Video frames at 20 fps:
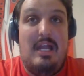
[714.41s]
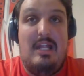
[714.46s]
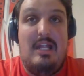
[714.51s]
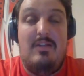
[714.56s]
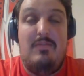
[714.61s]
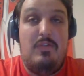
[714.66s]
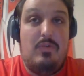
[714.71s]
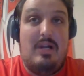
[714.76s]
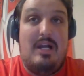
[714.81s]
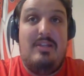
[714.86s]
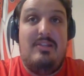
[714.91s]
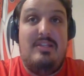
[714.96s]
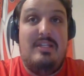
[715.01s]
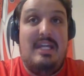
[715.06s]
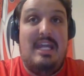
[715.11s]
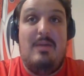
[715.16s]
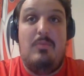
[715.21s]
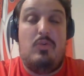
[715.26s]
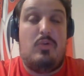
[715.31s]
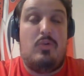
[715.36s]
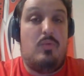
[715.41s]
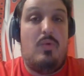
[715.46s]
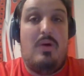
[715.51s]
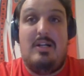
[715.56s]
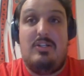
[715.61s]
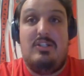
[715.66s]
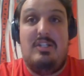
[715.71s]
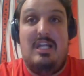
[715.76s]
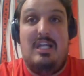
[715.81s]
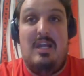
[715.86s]
And if you were at the game or
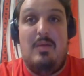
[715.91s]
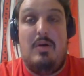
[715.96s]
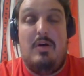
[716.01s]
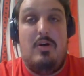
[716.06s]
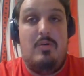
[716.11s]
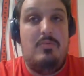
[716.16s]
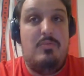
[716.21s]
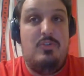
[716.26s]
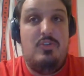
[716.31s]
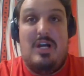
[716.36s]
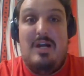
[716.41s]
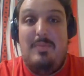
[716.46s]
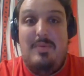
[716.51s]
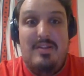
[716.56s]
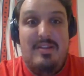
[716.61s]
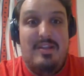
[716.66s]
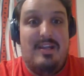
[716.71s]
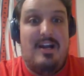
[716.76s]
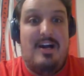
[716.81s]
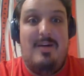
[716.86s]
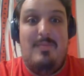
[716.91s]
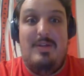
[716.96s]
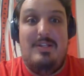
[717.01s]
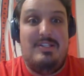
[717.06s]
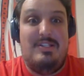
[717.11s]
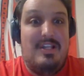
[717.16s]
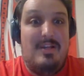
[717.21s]
watched the game at home, drop it in the comments.